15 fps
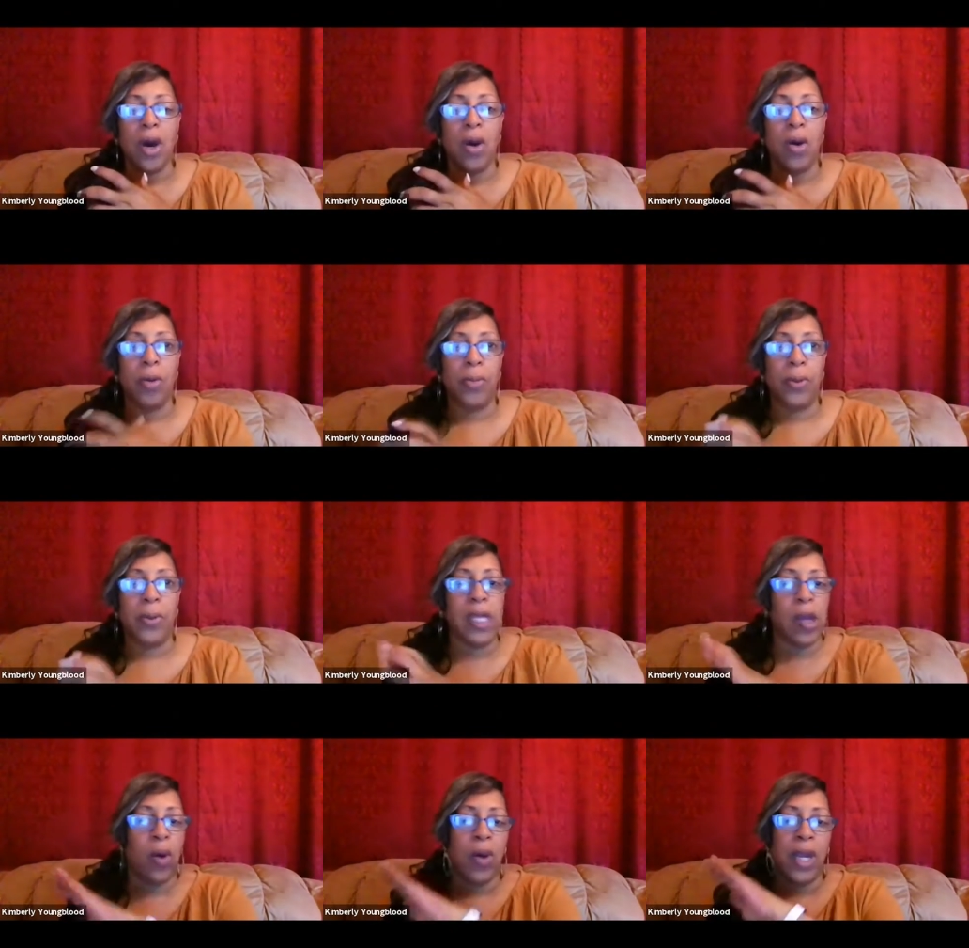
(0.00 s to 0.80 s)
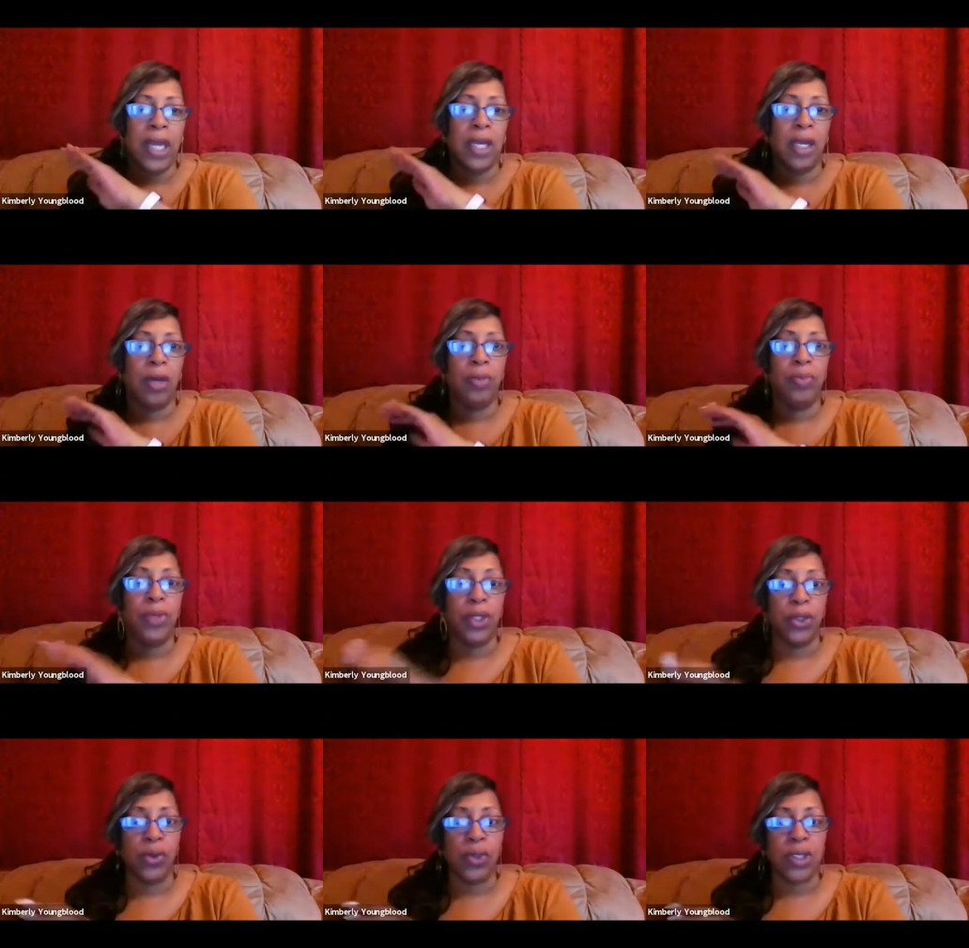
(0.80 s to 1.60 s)
opioid
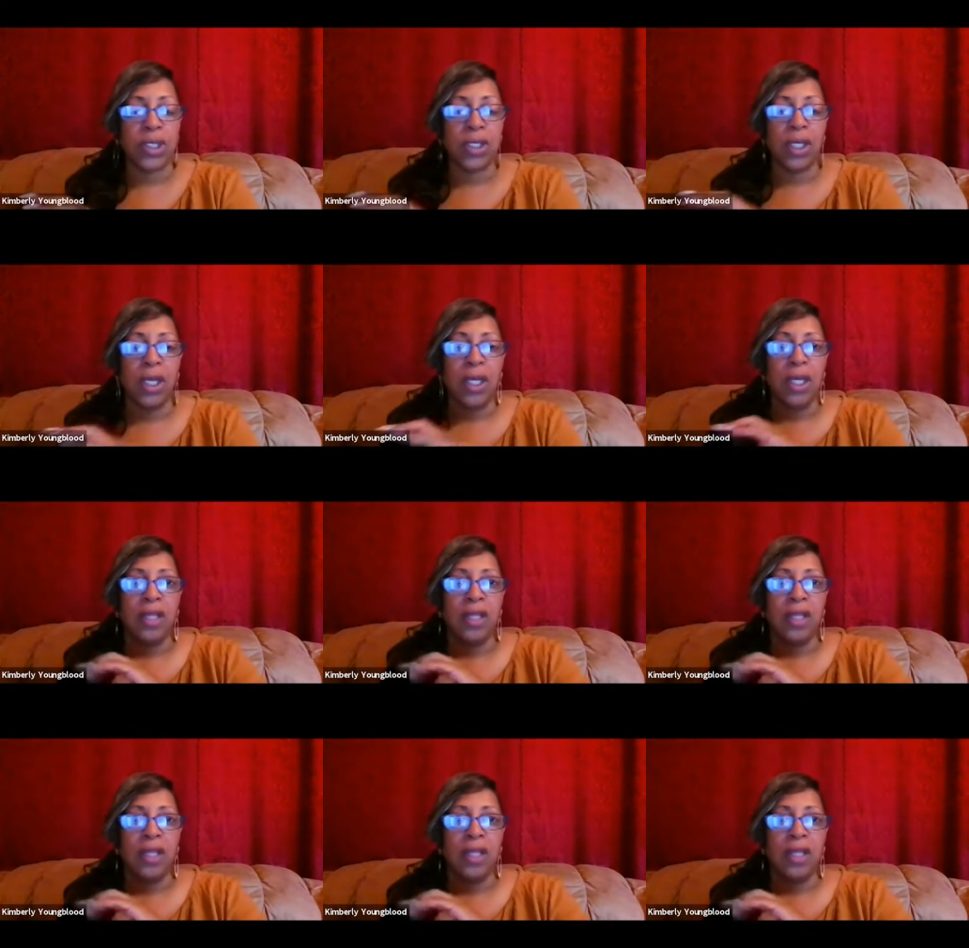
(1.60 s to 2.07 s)
abuse.